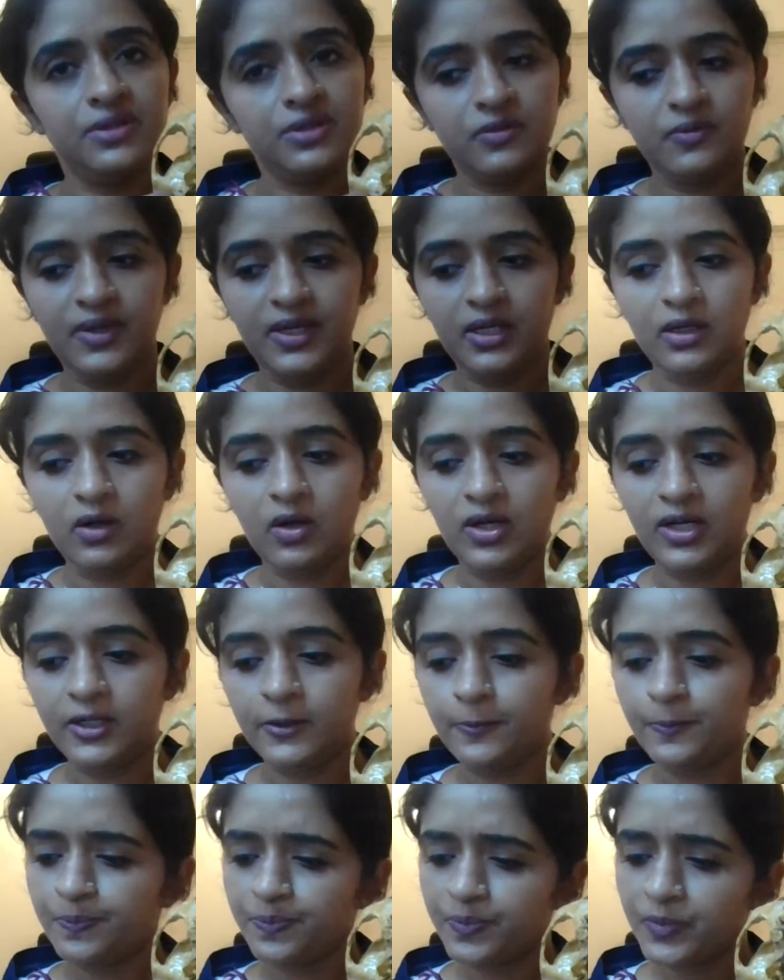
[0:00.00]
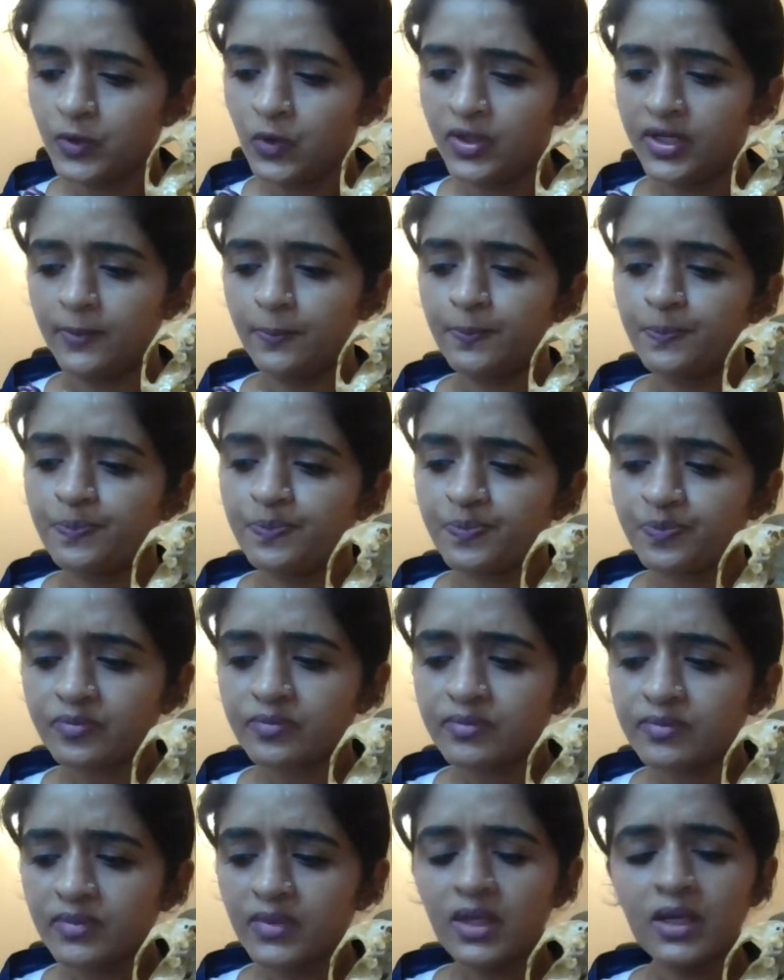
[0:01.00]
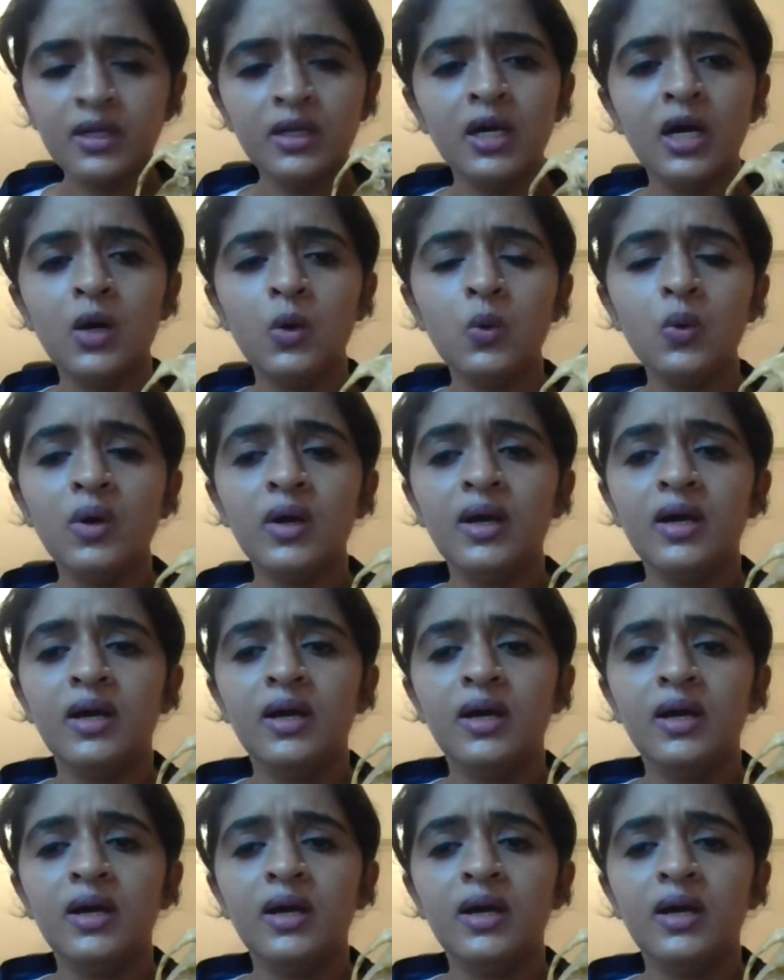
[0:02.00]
sphenoid. Okay. Now,